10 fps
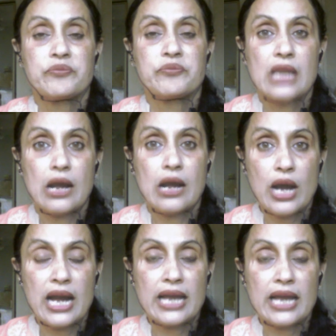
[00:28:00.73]
Now,
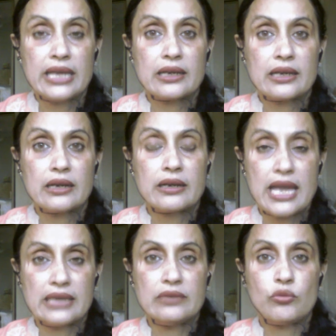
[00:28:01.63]
I
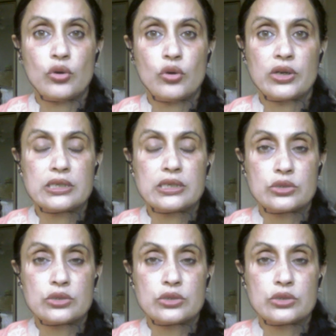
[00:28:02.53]
again want